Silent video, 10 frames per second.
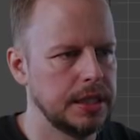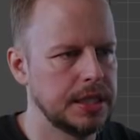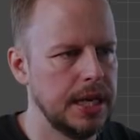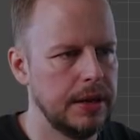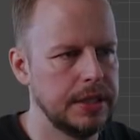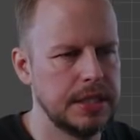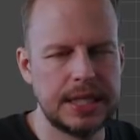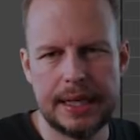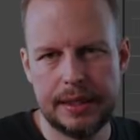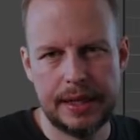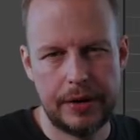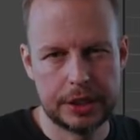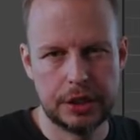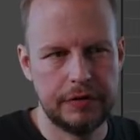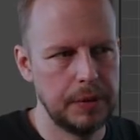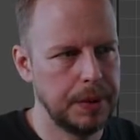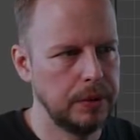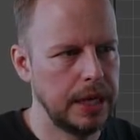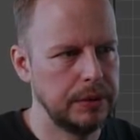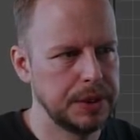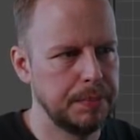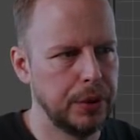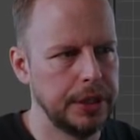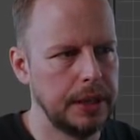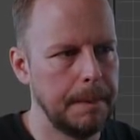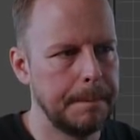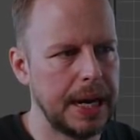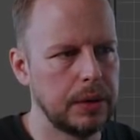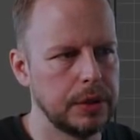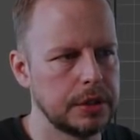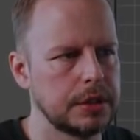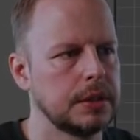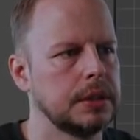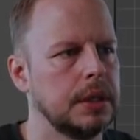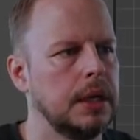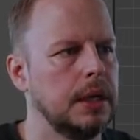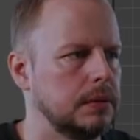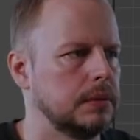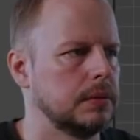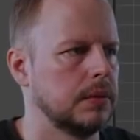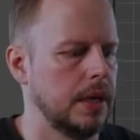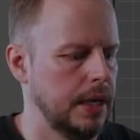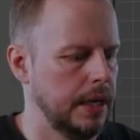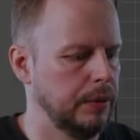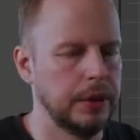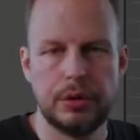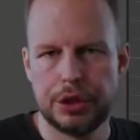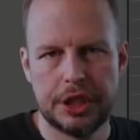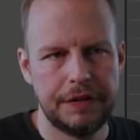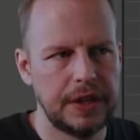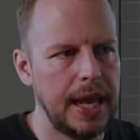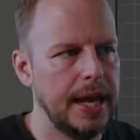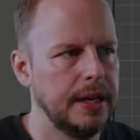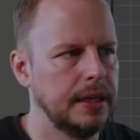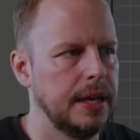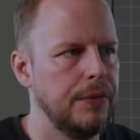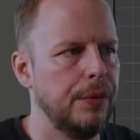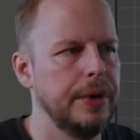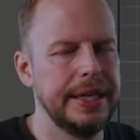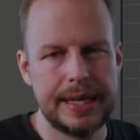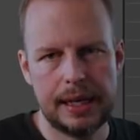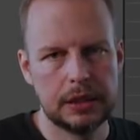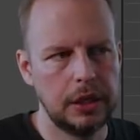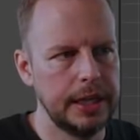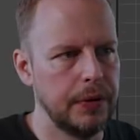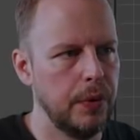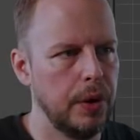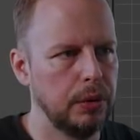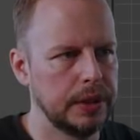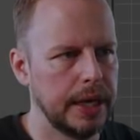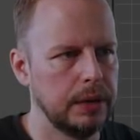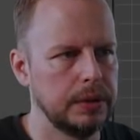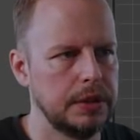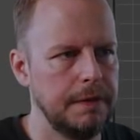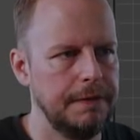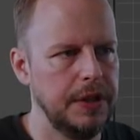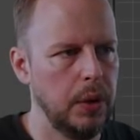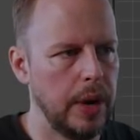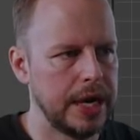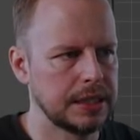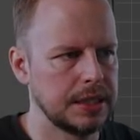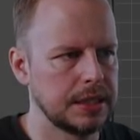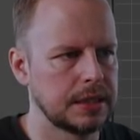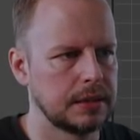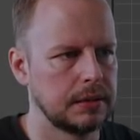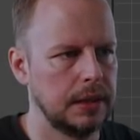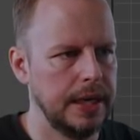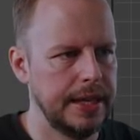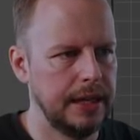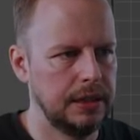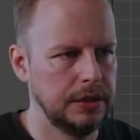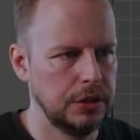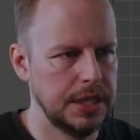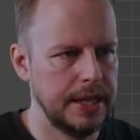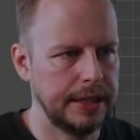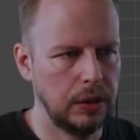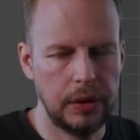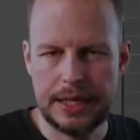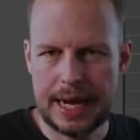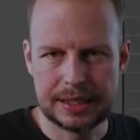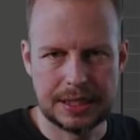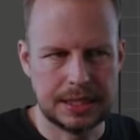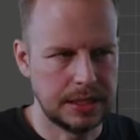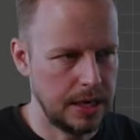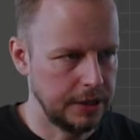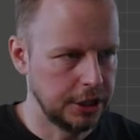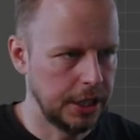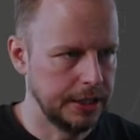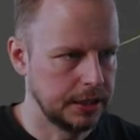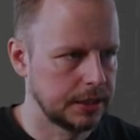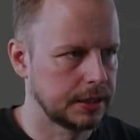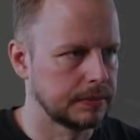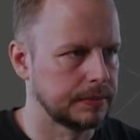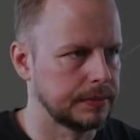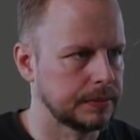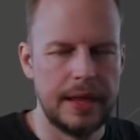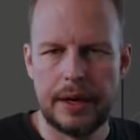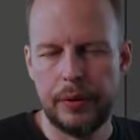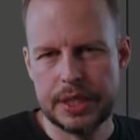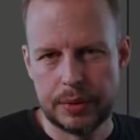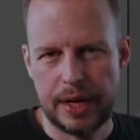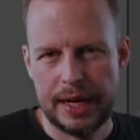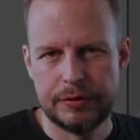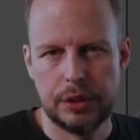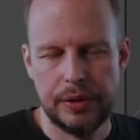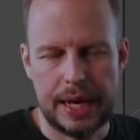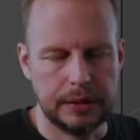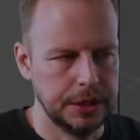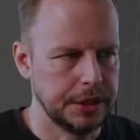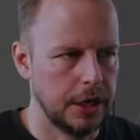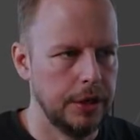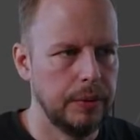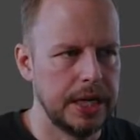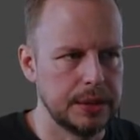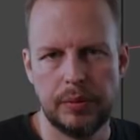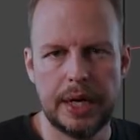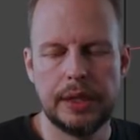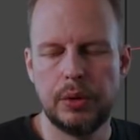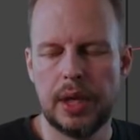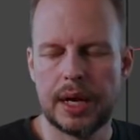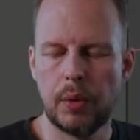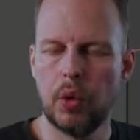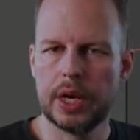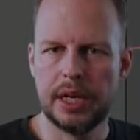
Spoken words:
and see how the Z direction of the bone now is pointing backwards. I want to do Shift N and recalculate roll now to view axis. And you see that all the axes here changed. And the reason why I have to do that is otherwise when I do like a walk